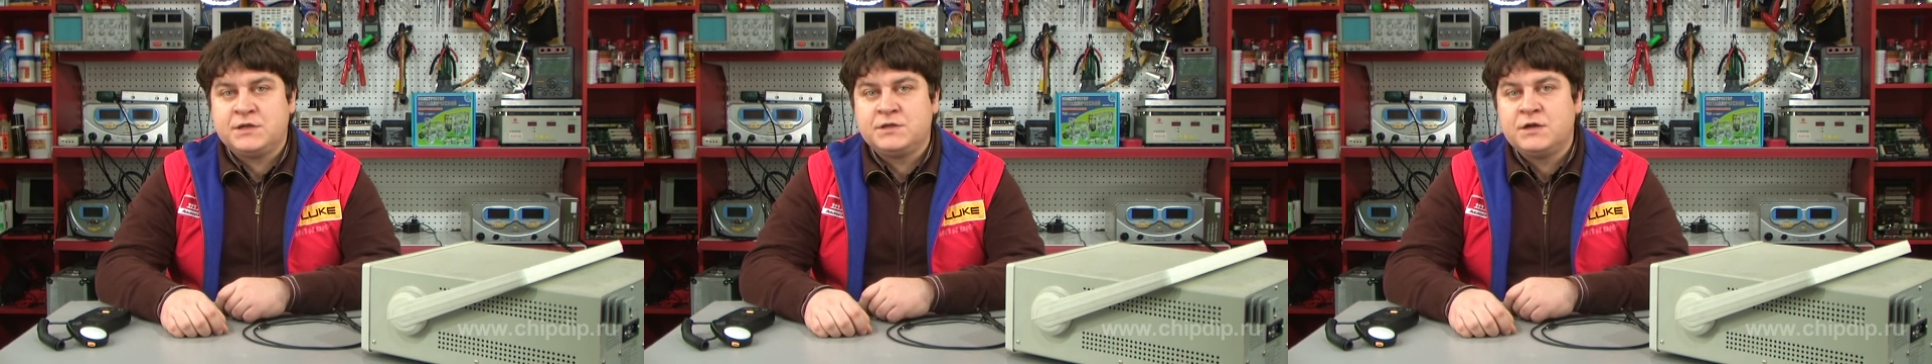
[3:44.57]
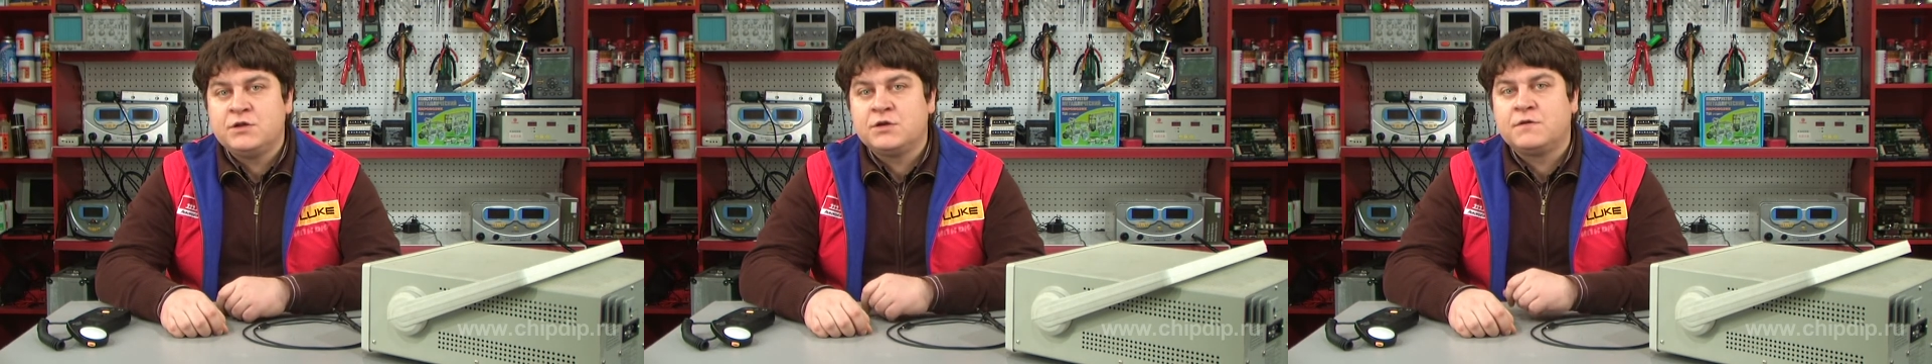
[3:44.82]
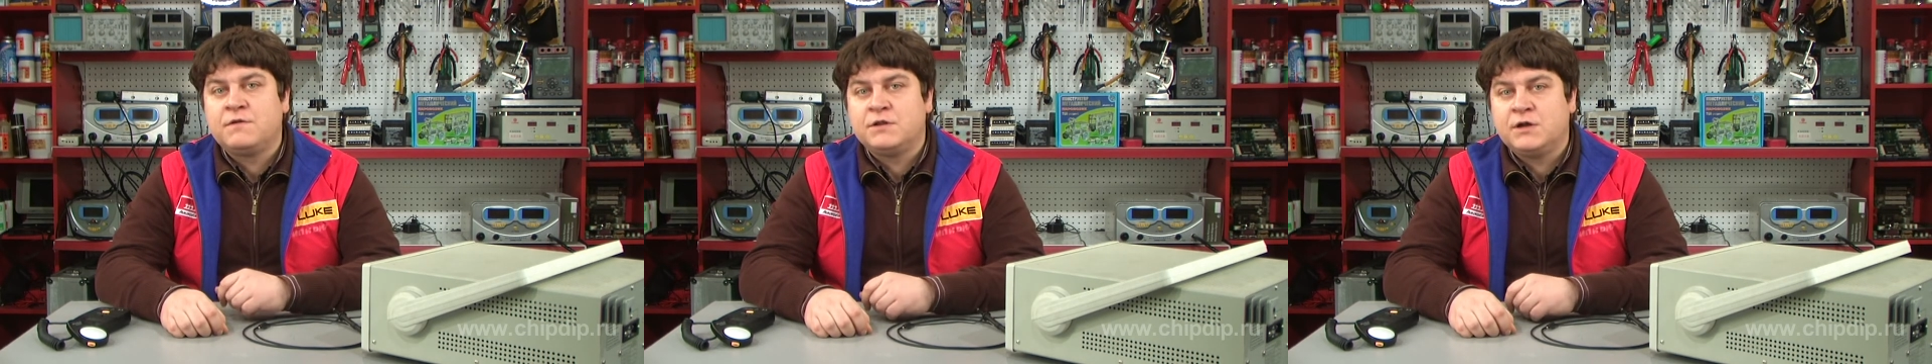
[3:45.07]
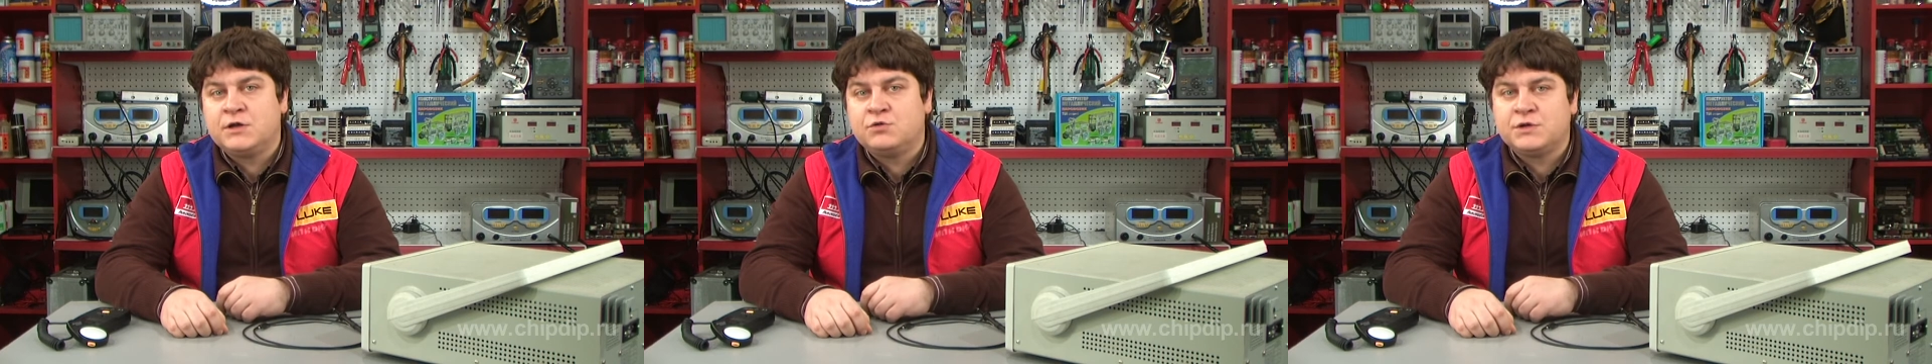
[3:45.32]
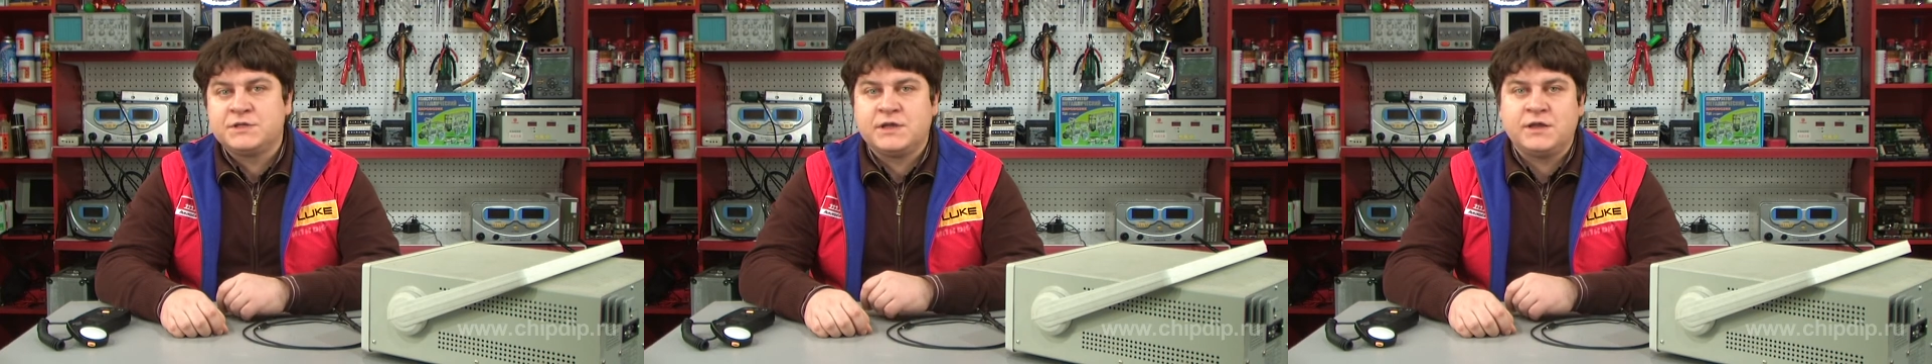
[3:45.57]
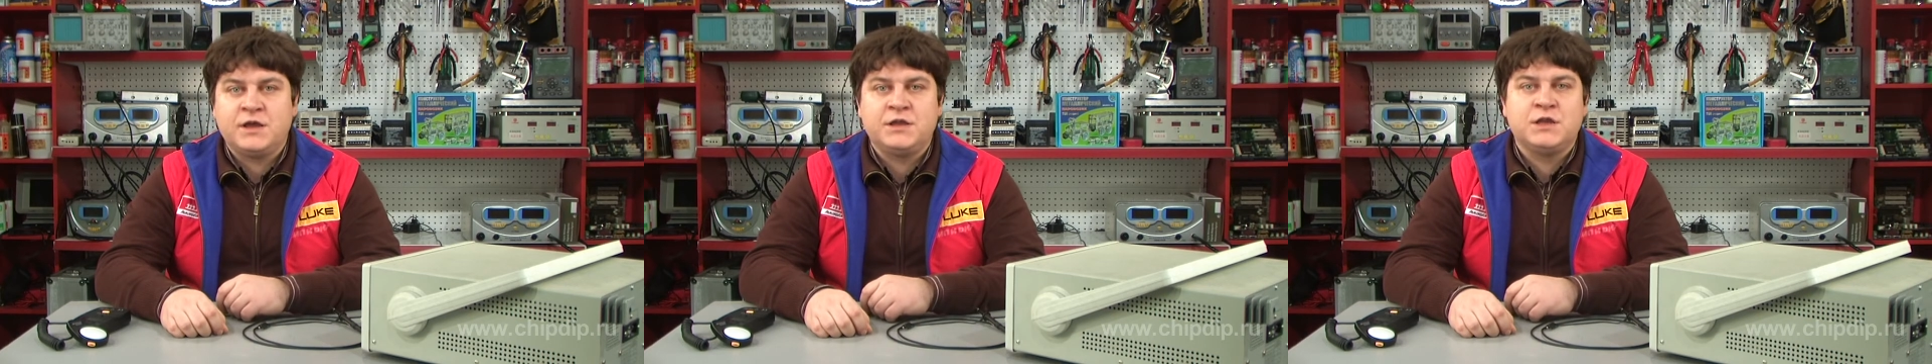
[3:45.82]
that reaches the surface of
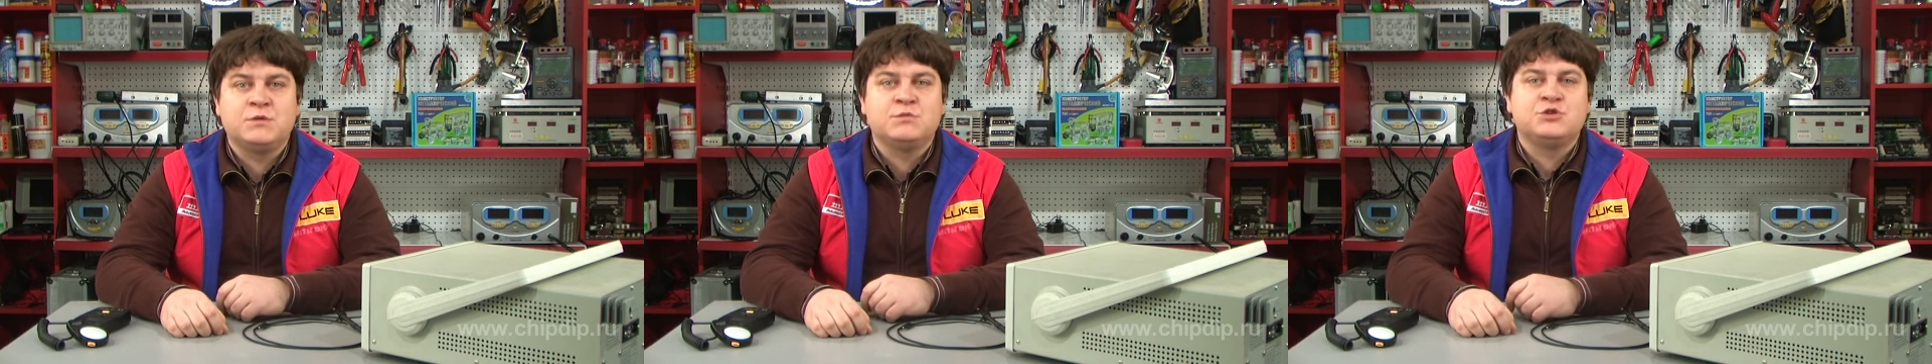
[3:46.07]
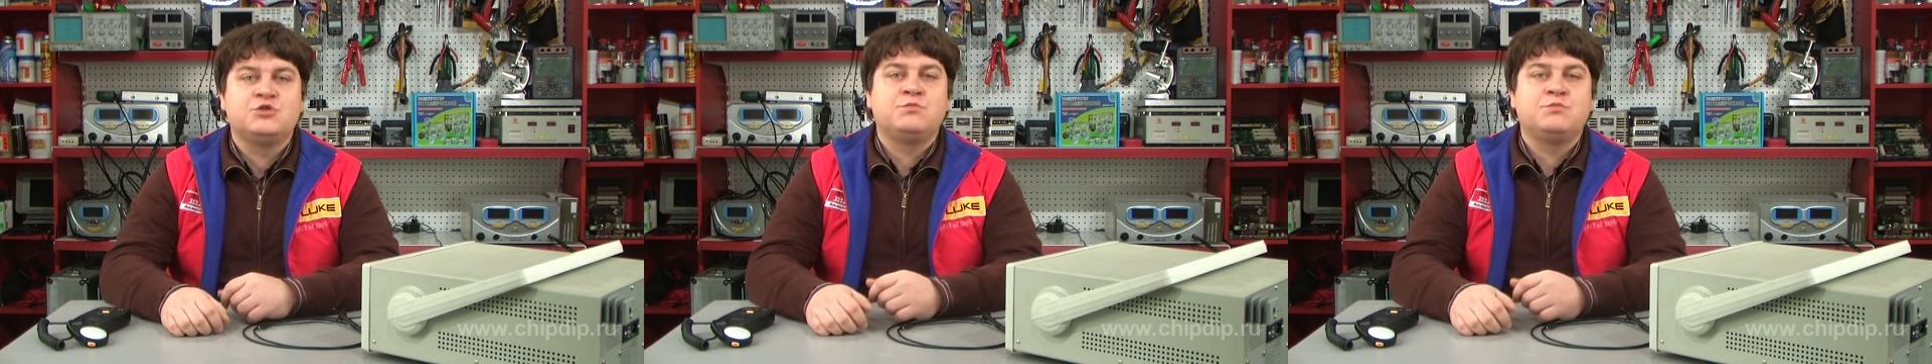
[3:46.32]
our planet.